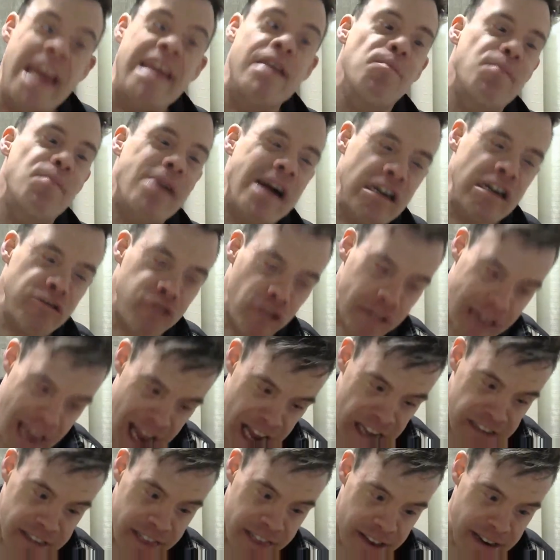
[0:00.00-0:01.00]
you might as well
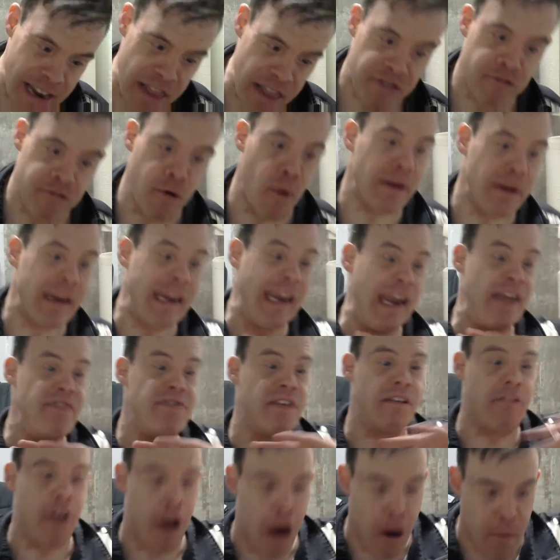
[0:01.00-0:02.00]
cancel it and throw it in
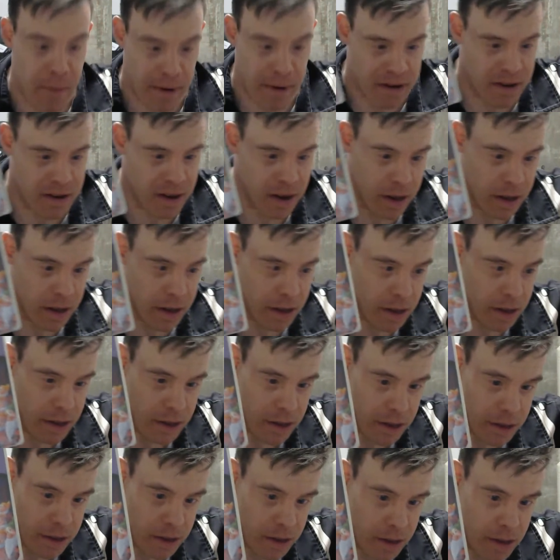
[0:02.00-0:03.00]
the garbage
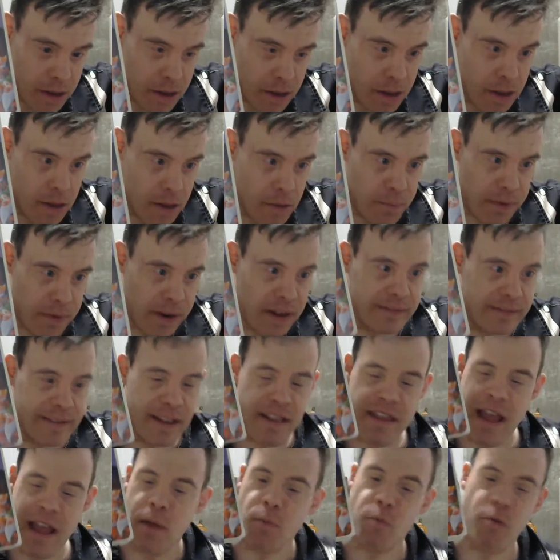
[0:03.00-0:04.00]
because
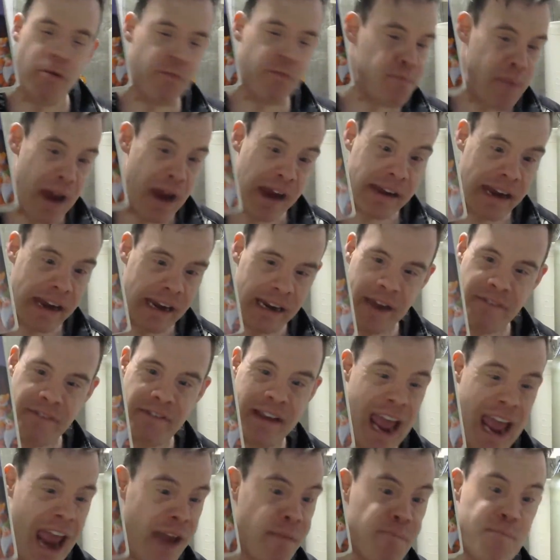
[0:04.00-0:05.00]
it's not worth making if
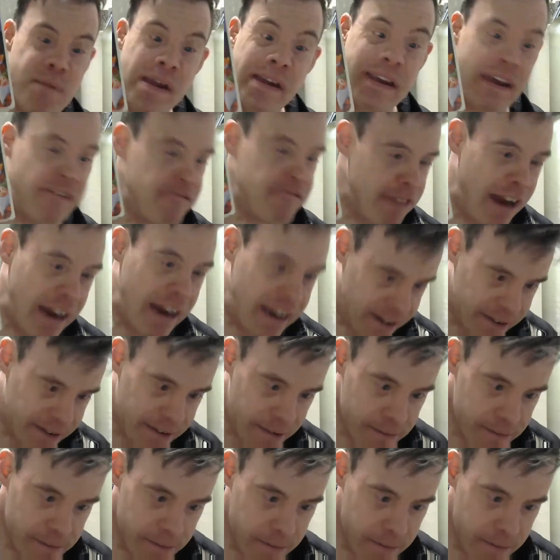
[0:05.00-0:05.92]
you can't make it right.